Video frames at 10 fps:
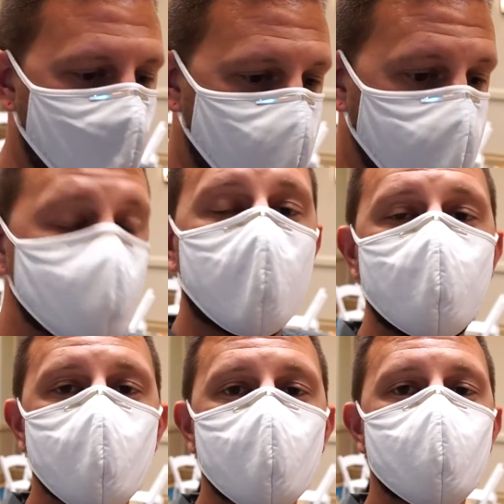Those
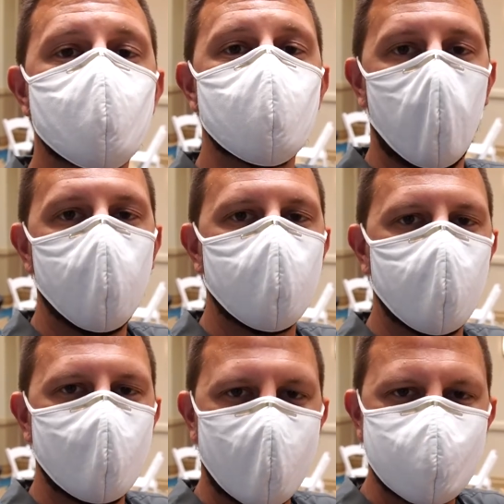ribs were so
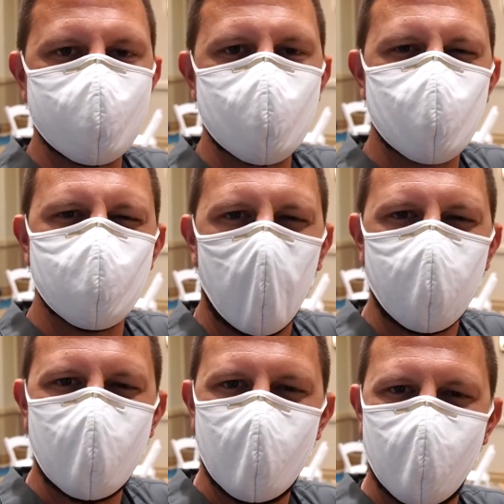good, nice and
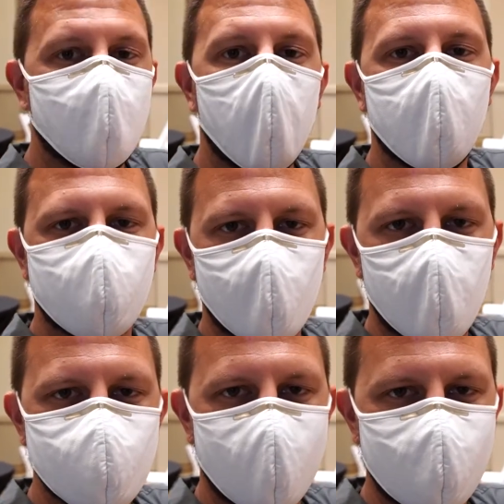smoky, fall off the
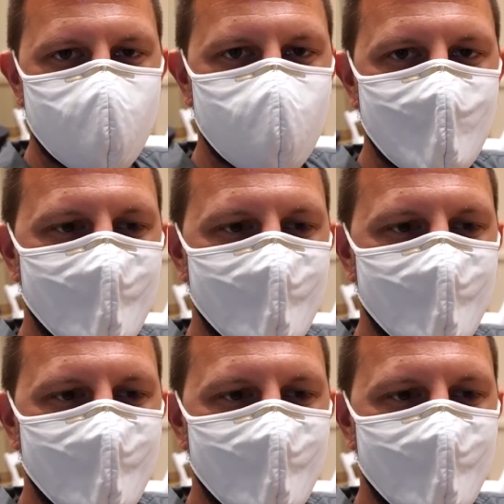bone tender.